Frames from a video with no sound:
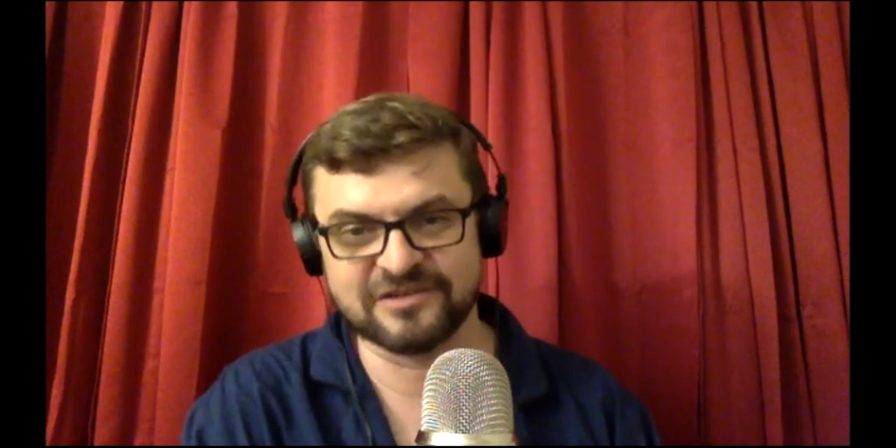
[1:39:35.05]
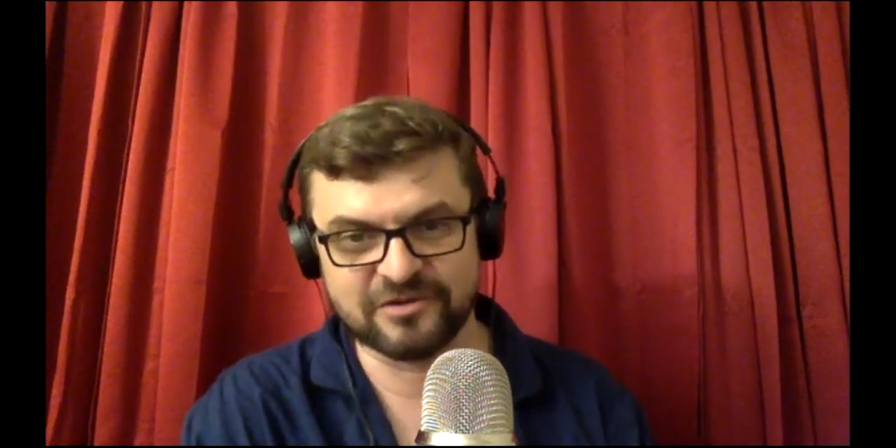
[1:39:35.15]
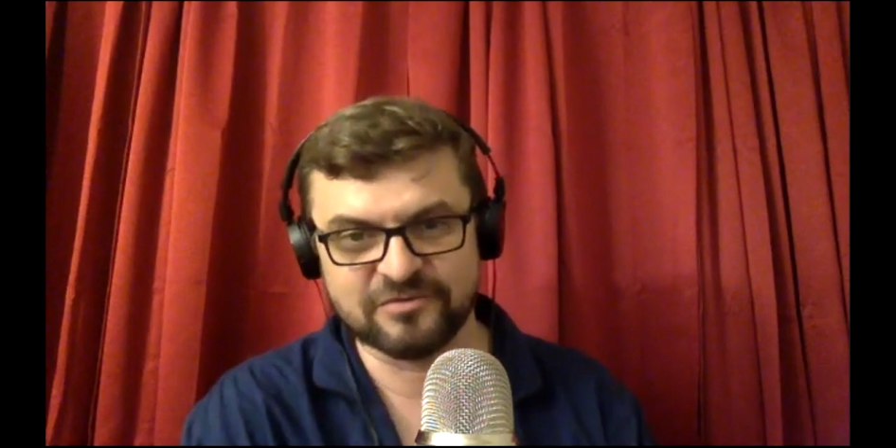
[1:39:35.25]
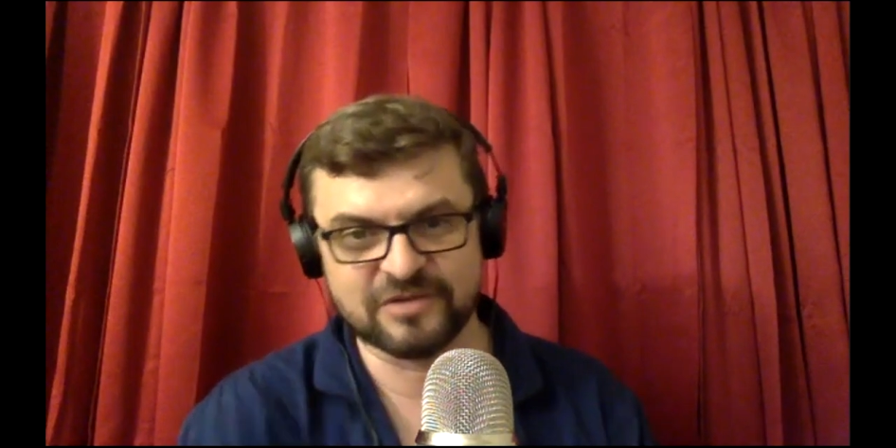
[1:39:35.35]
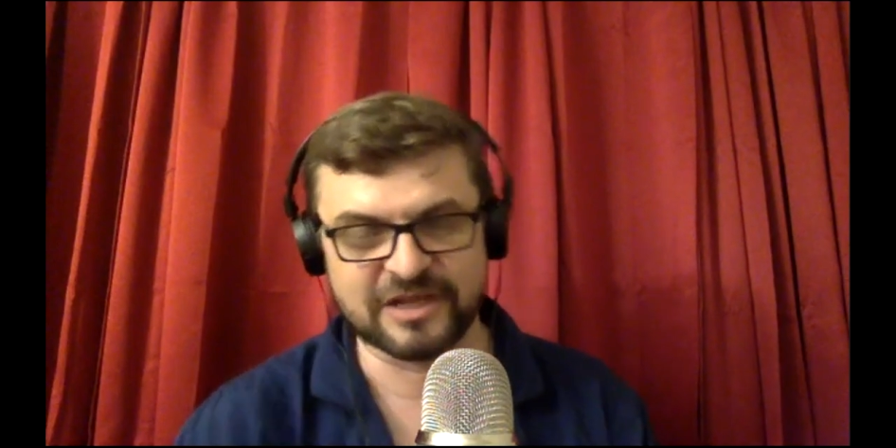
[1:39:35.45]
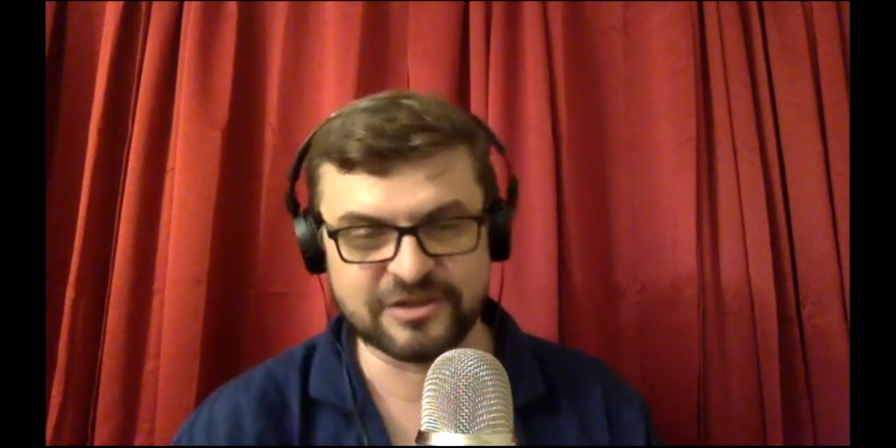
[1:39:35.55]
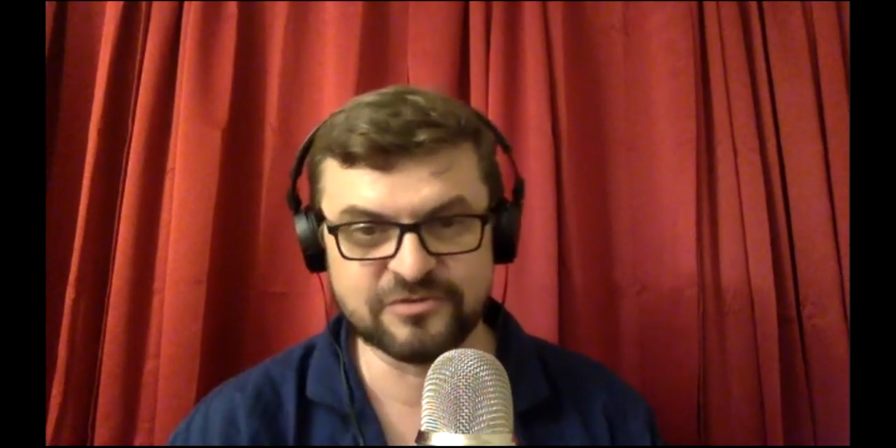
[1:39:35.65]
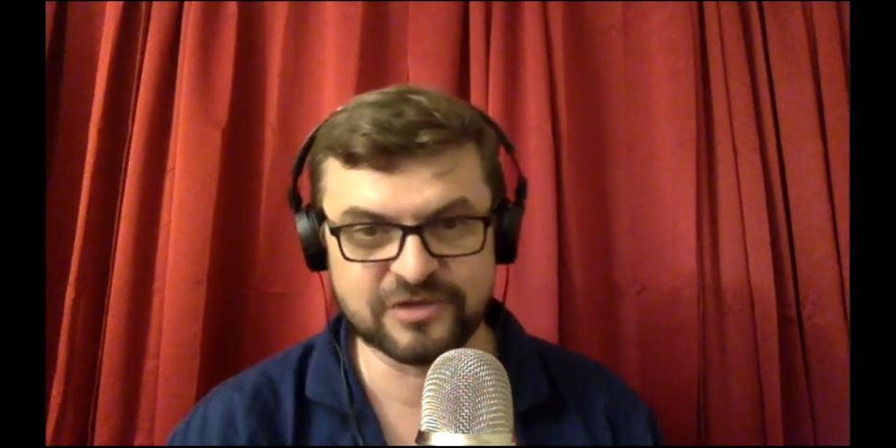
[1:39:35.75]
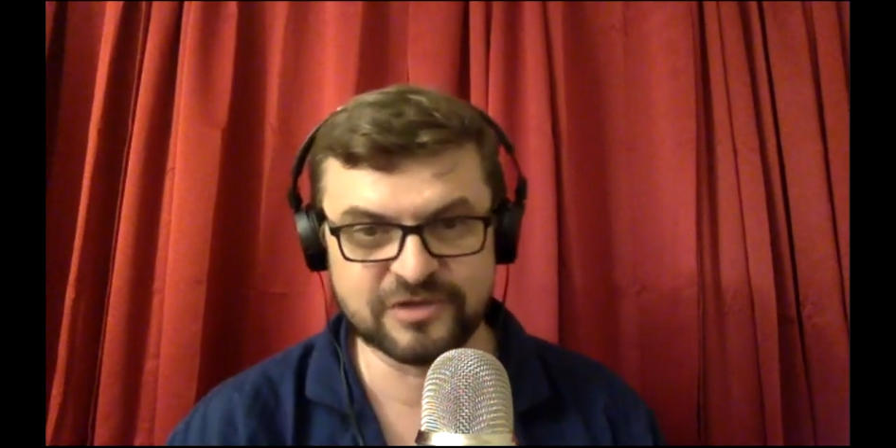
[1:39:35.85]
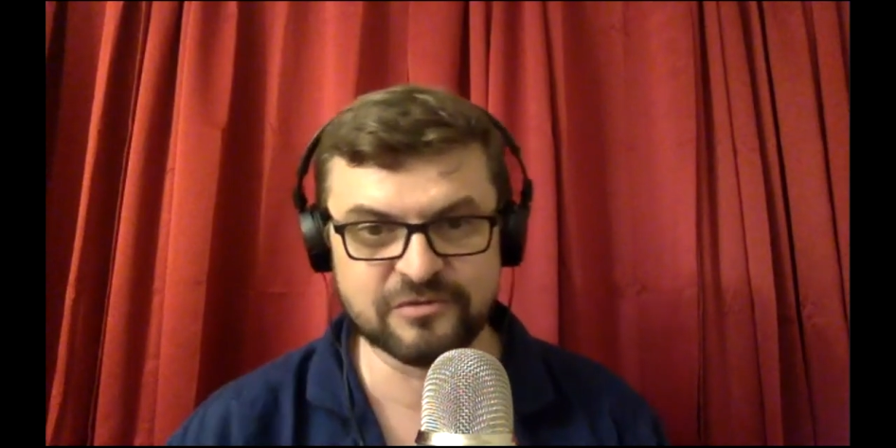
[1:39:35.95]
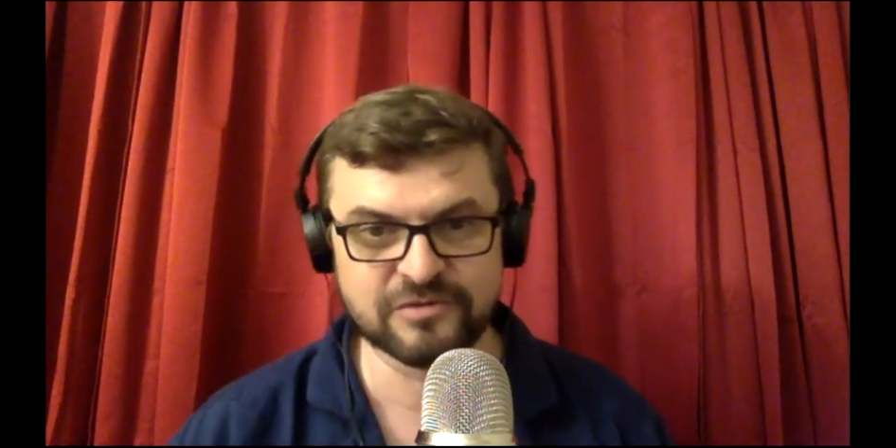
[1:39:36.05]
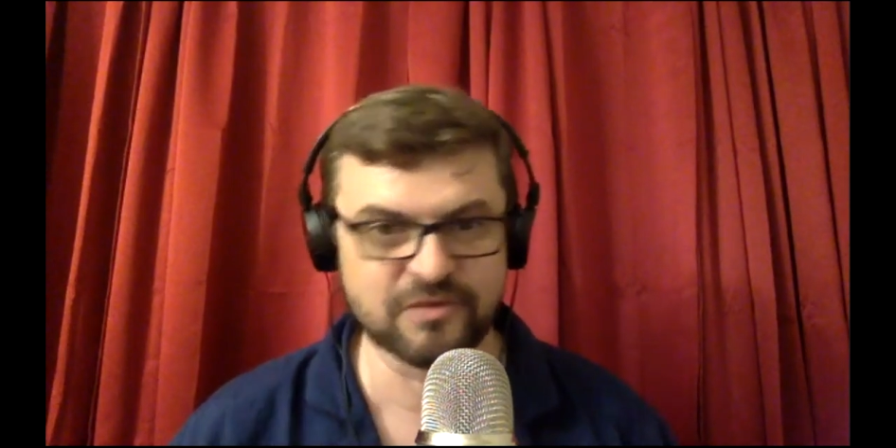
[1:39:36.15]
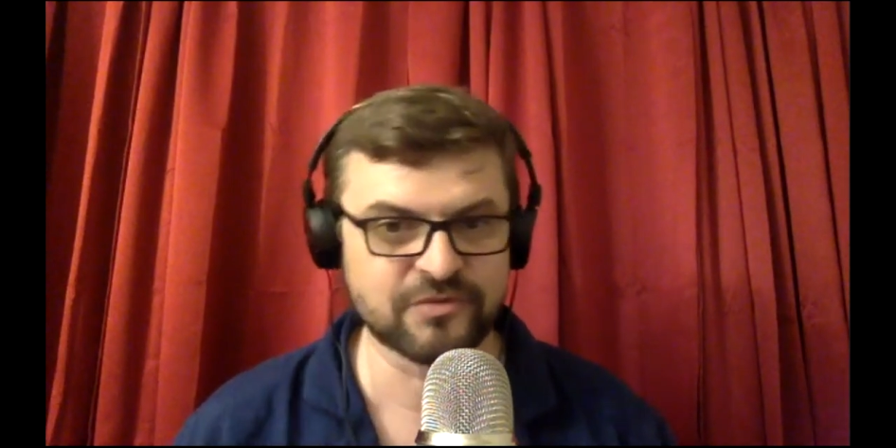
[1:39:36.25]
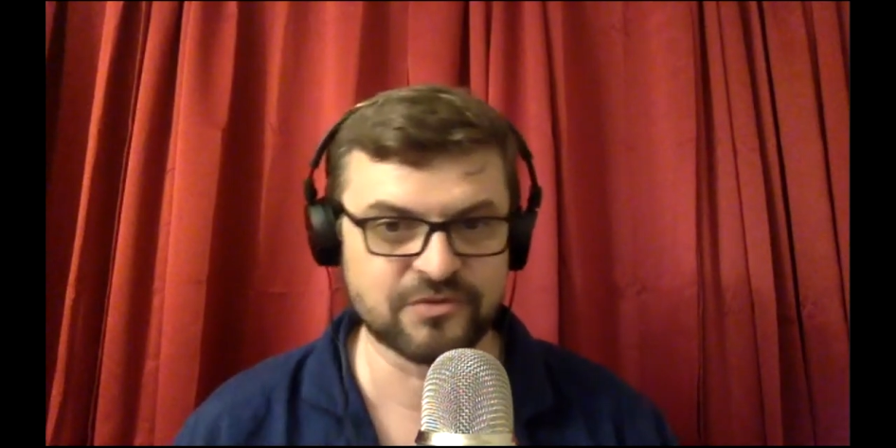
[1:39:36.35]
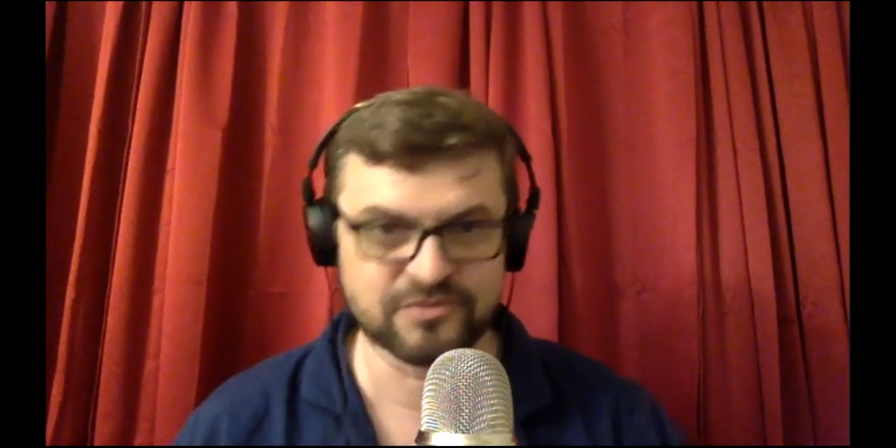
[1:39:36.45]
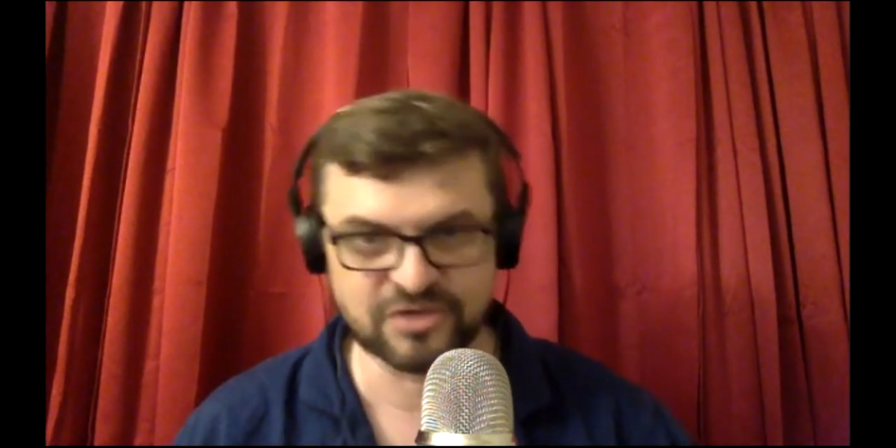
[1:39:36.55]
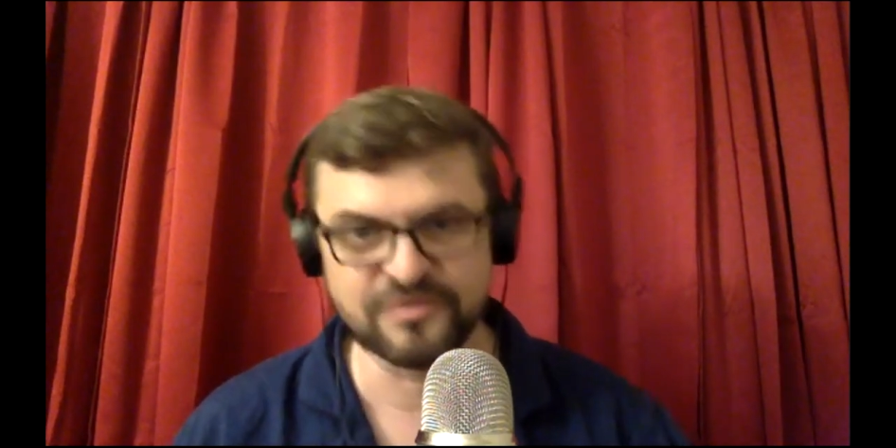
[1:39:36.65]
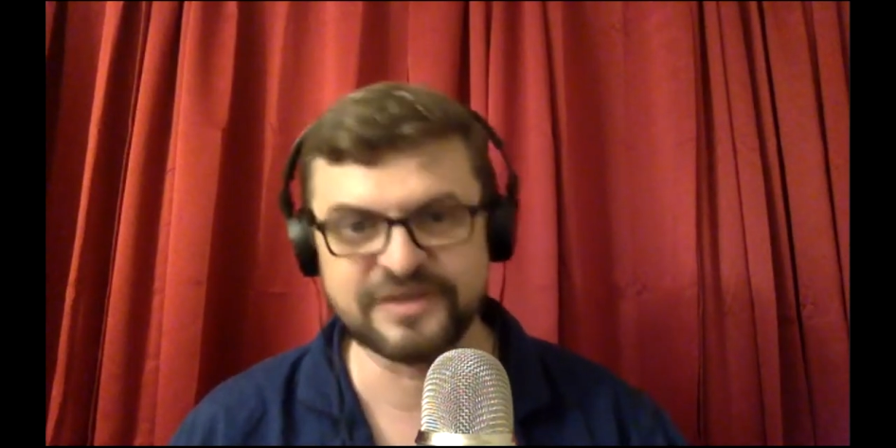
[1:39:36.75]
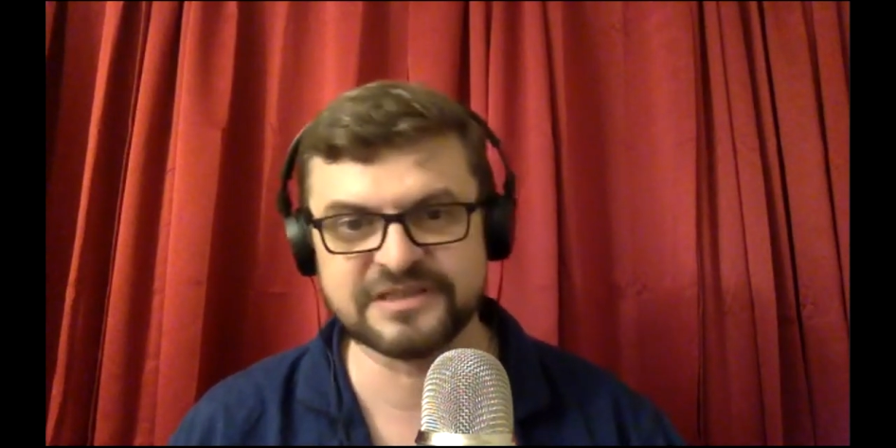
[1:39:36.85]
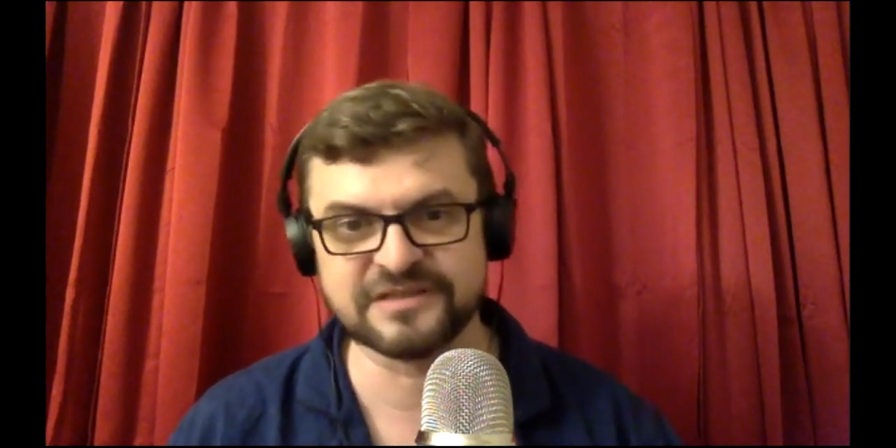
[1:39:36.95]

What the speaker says: like you go through 2 weeks of